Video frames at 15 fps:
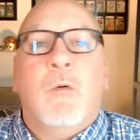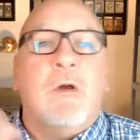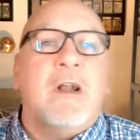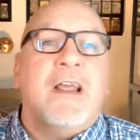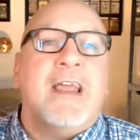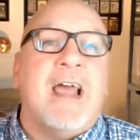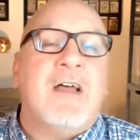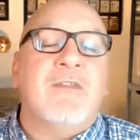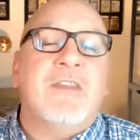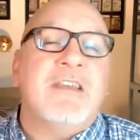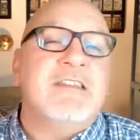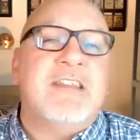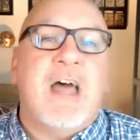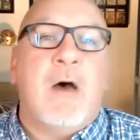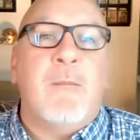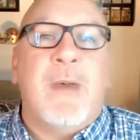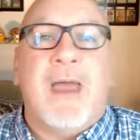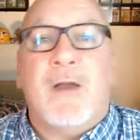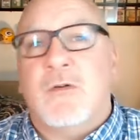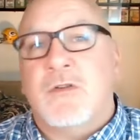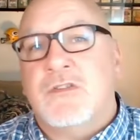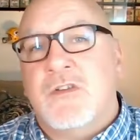We're going to count these down
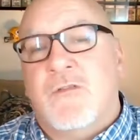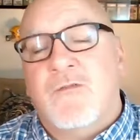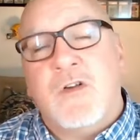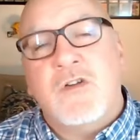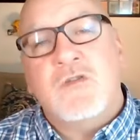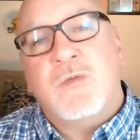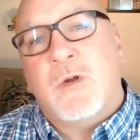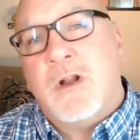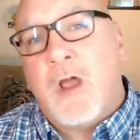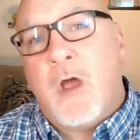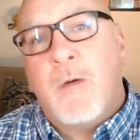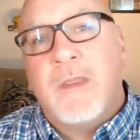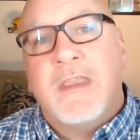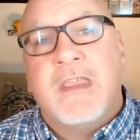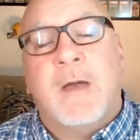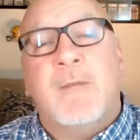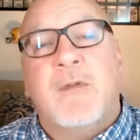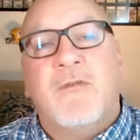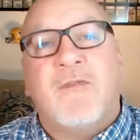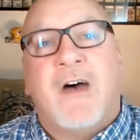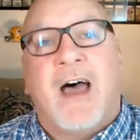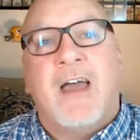backwards. So first, we're going to go with
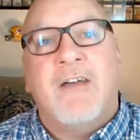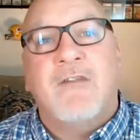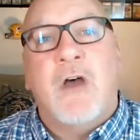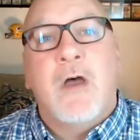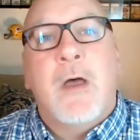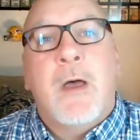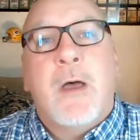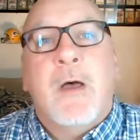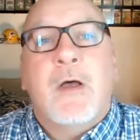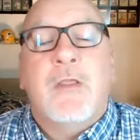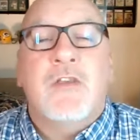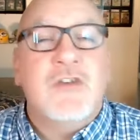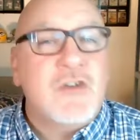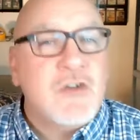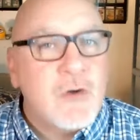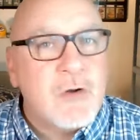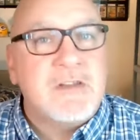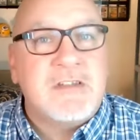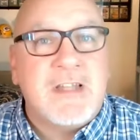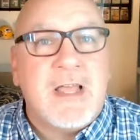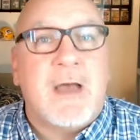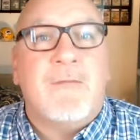number five, the
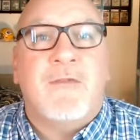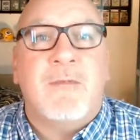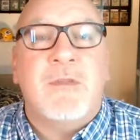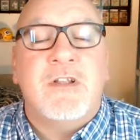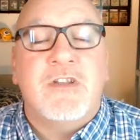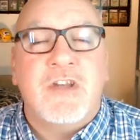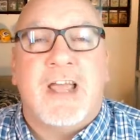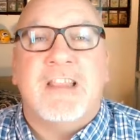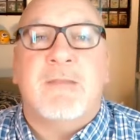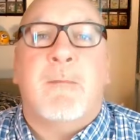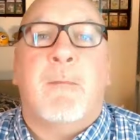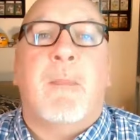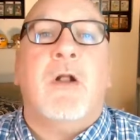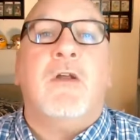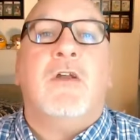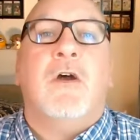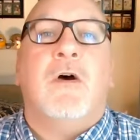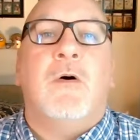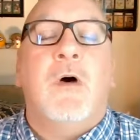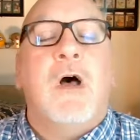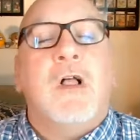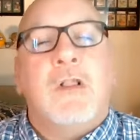shortstop from the Giants,
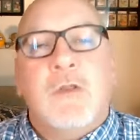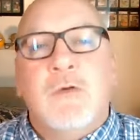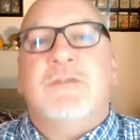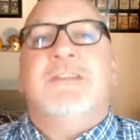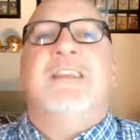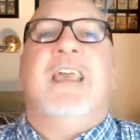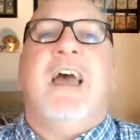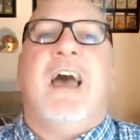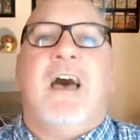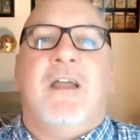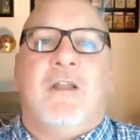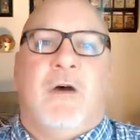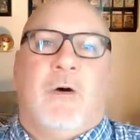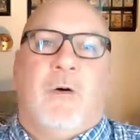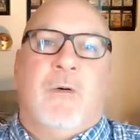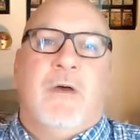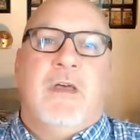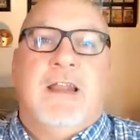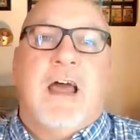Marco Luciano.